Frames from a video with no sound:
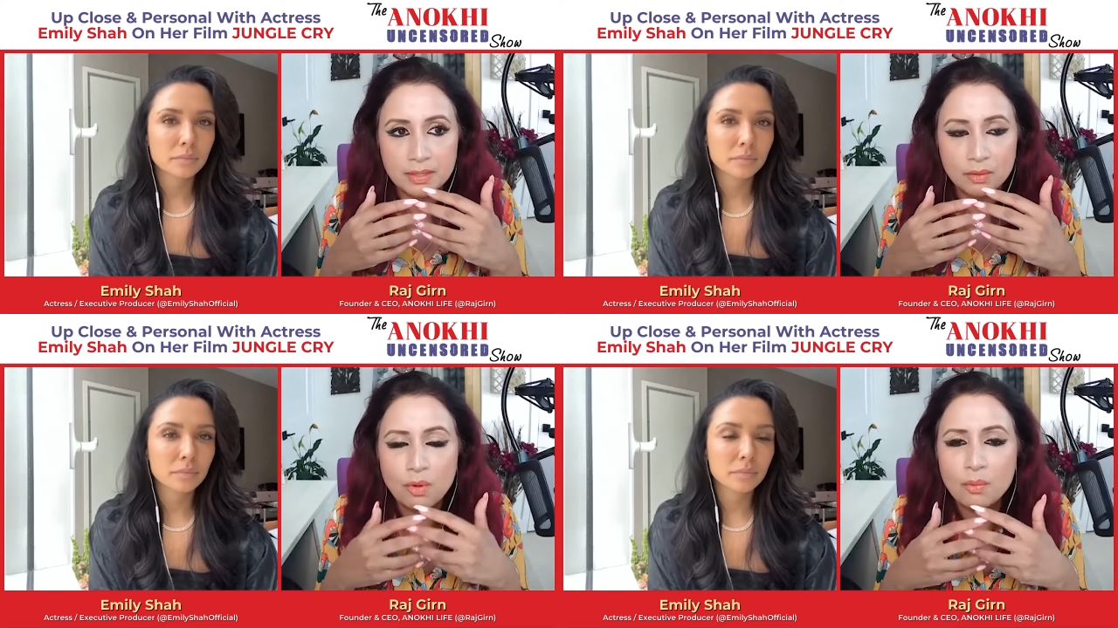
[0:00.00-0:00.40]

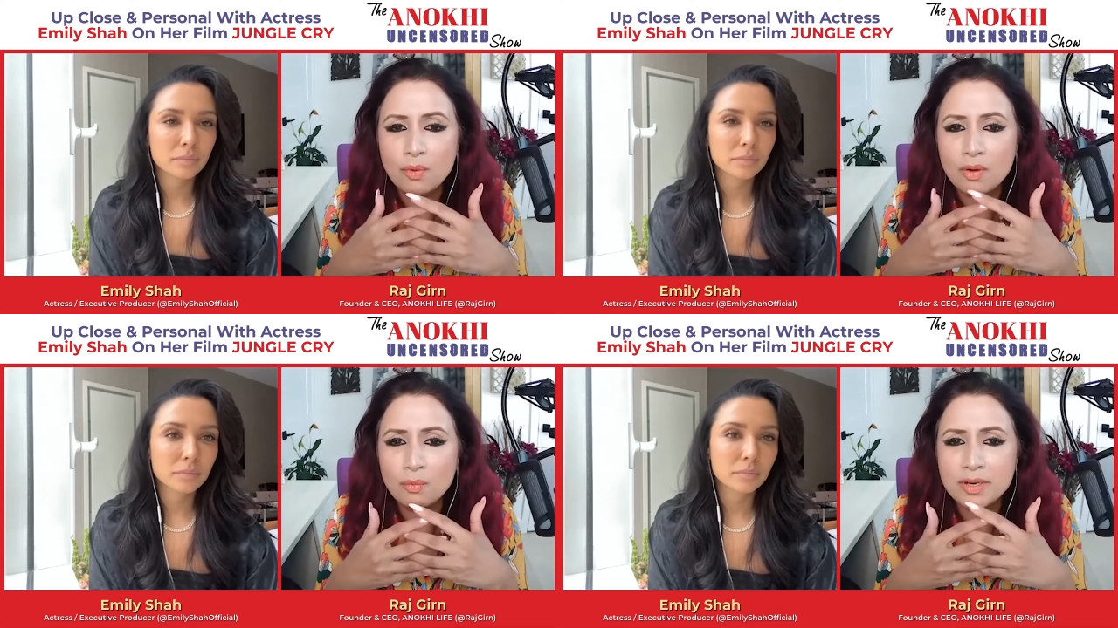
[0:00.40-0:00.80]
Speaker 1: what,
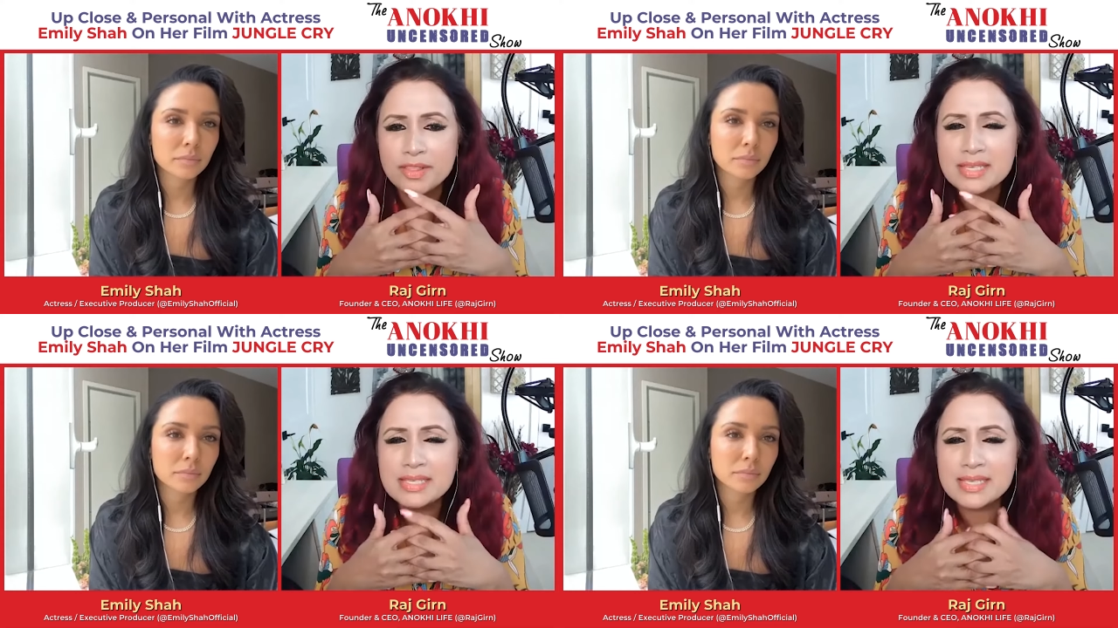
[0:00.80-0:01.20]
what, what are
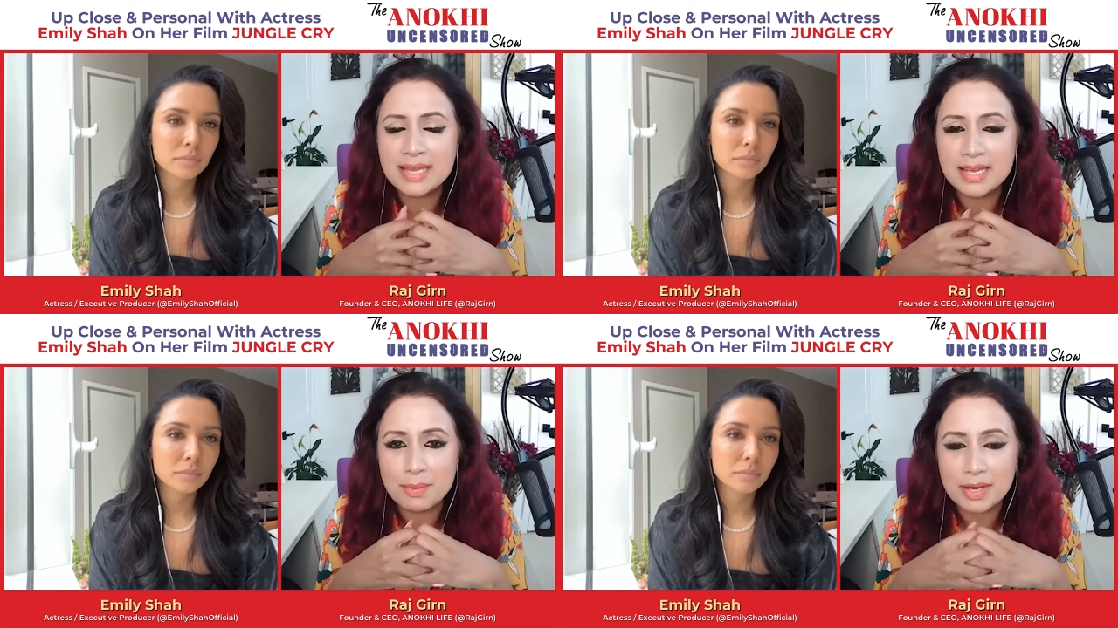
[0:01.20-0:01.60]
they
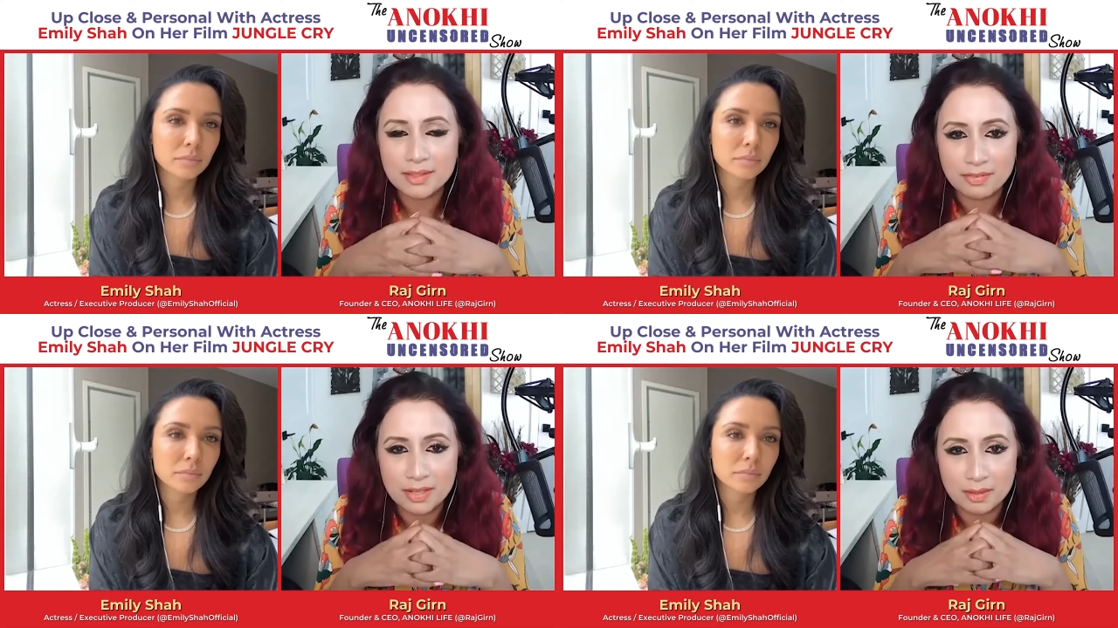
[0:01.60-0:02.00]
saying about the
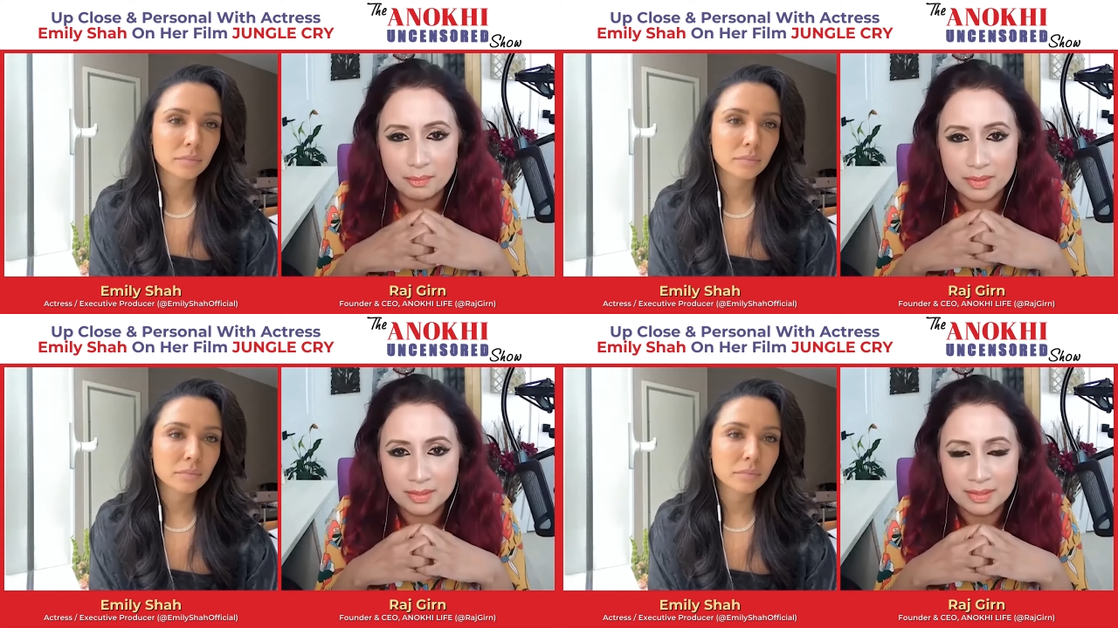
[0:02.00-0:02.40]
film
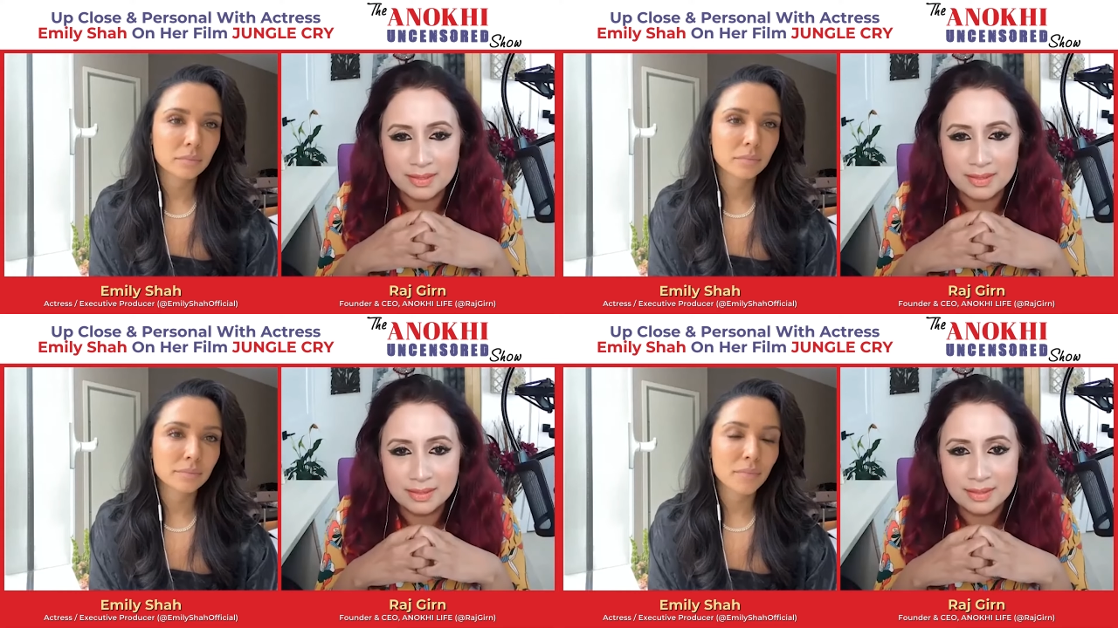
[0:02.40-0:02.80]

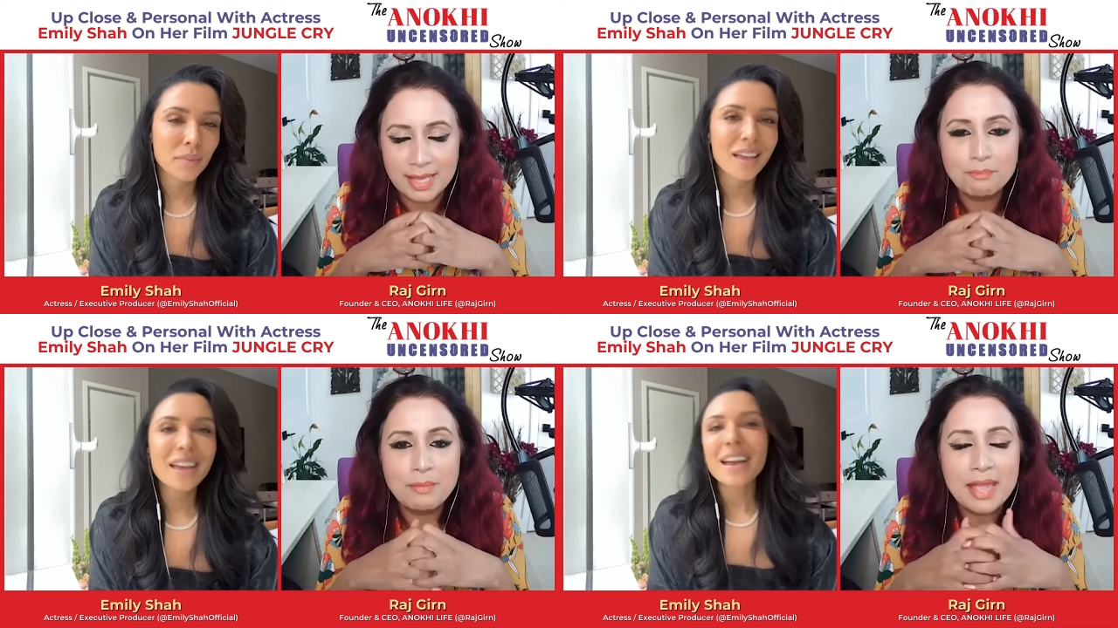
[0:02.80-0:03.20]

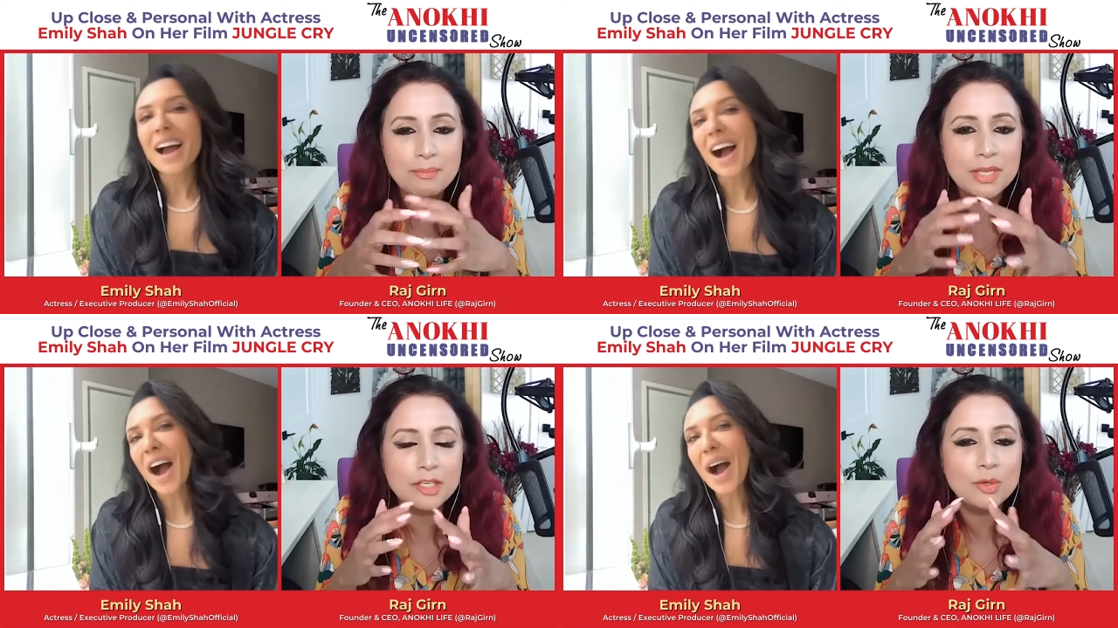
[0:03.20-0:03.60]
that
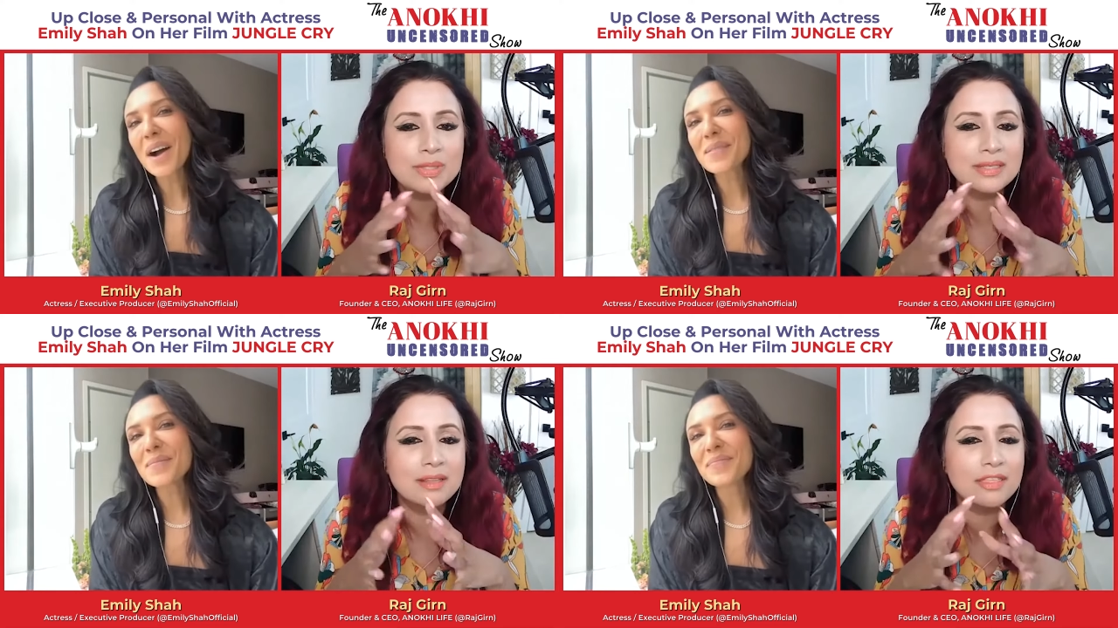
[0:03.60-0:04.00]
maybe you um,
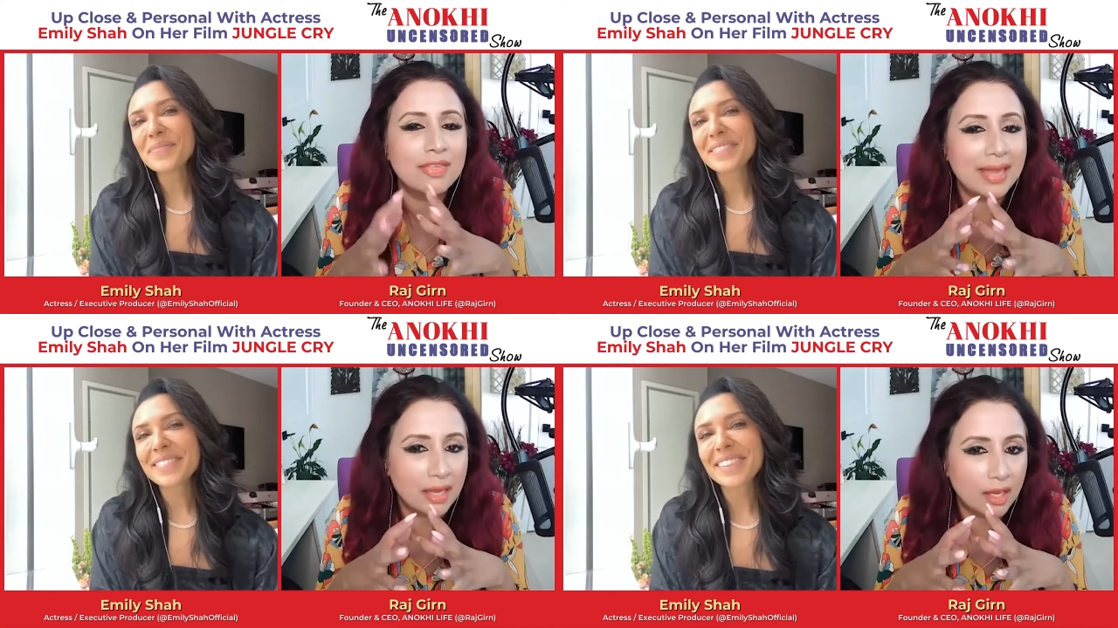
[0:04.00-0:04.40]
didn't
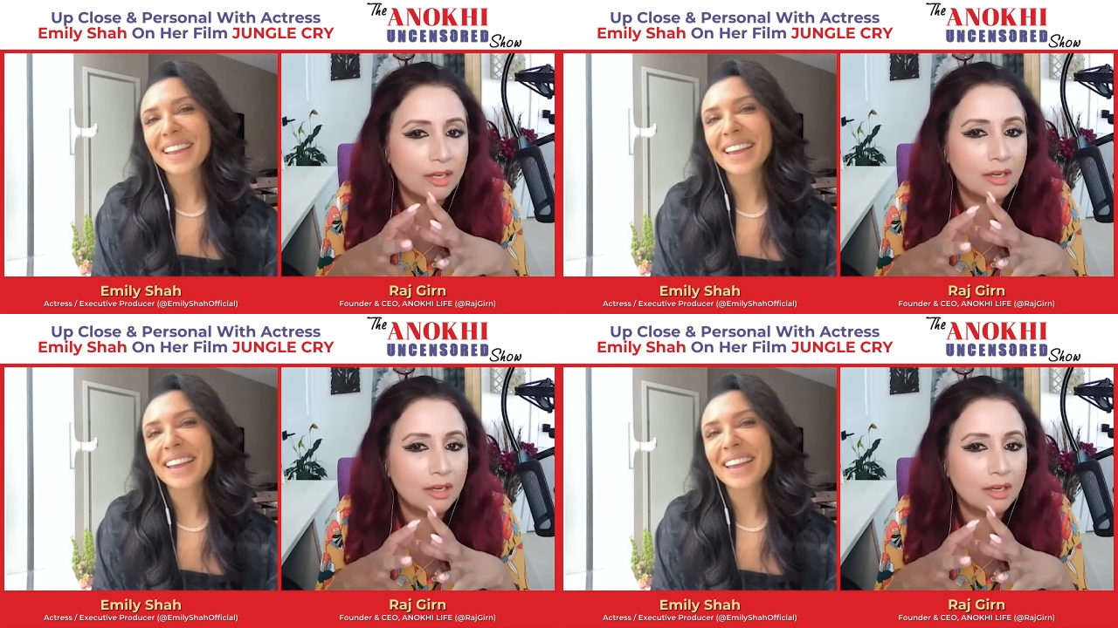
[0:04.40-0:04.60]
think